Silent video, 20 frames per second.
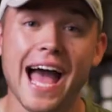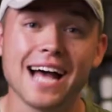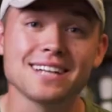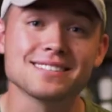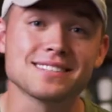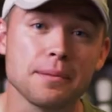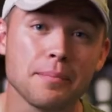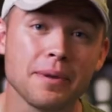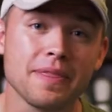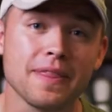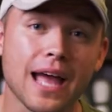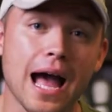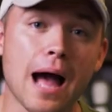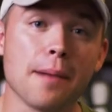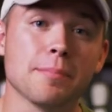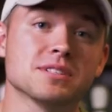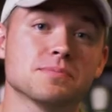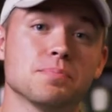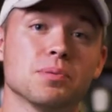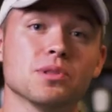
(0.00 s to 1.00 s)
ask them in the
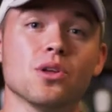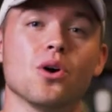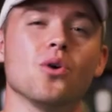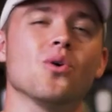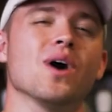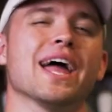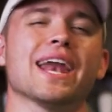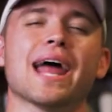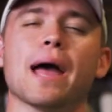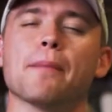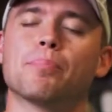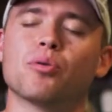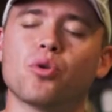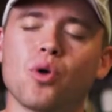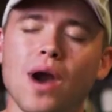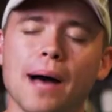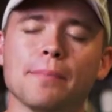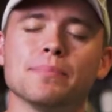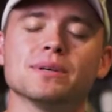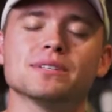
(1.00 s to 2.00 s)
comments below and I
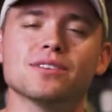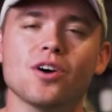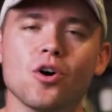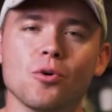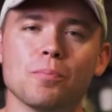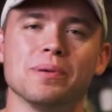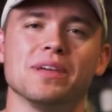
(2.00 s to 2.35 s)
promise I'll